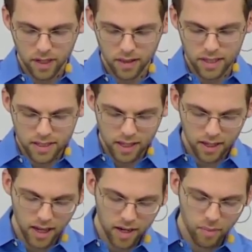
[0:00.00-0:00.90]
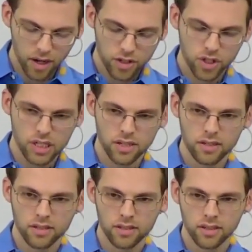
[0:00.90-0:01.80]
Let's think again about
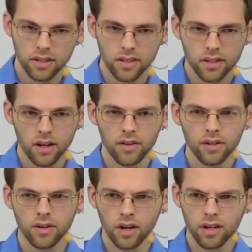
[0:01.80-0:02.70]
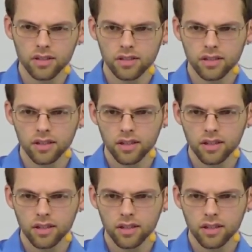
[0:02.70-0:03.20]
Jesus on the cross